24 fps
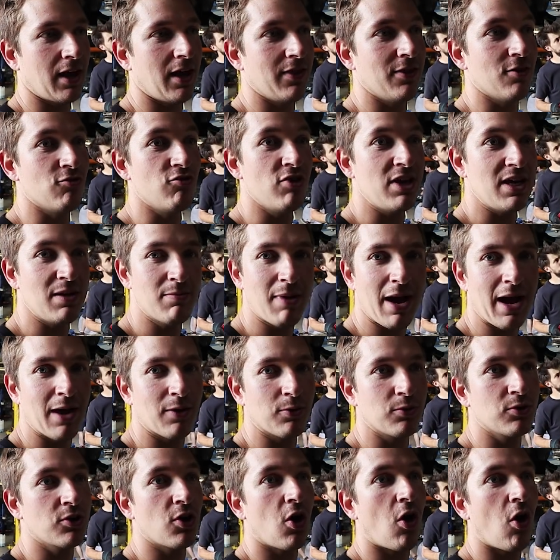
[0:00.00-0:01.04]
and the
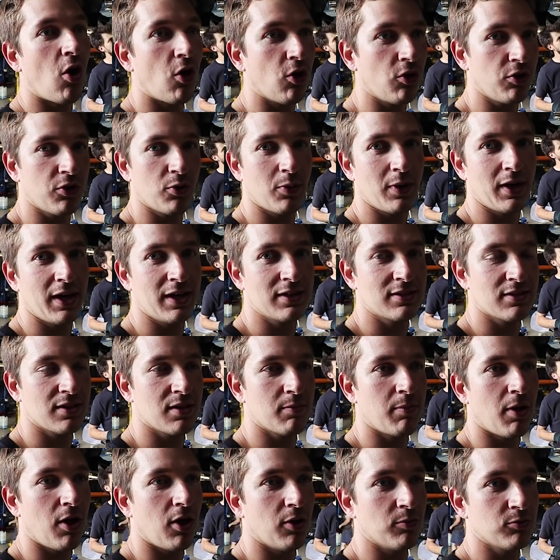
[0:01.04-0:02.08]
rebound all the way to
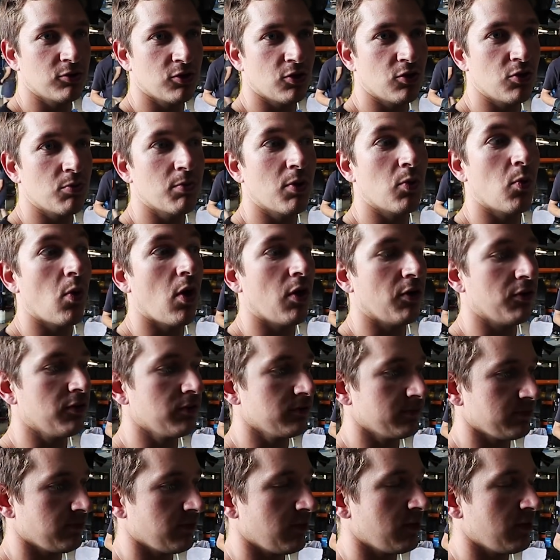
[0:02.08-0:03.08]
the bottom, so number one.